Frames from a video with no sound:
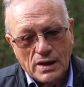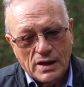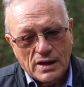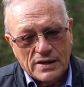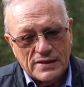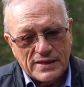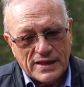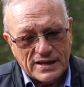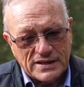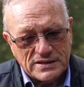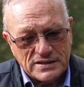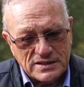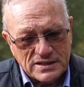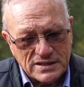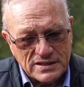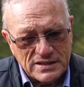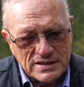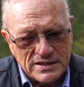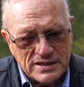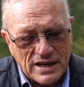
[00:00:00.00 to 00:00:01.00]
That
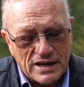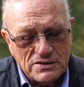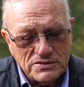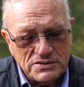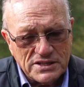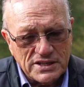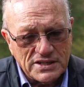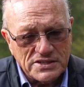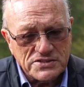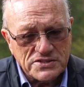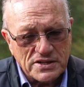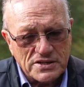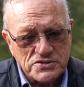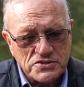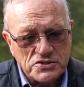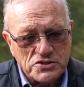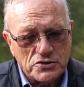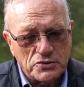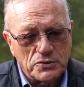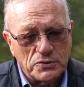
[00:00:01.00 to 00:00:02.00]
now takes us
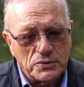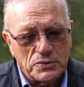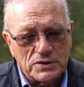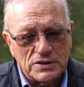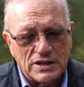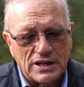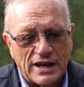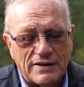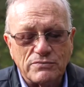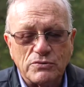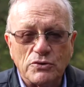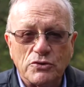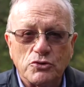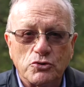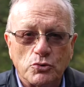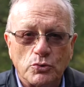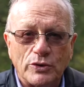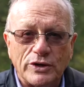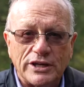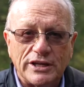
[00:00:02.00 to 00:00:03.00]
to level
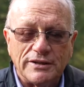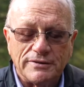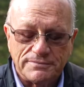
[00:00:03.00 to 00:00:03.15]
3.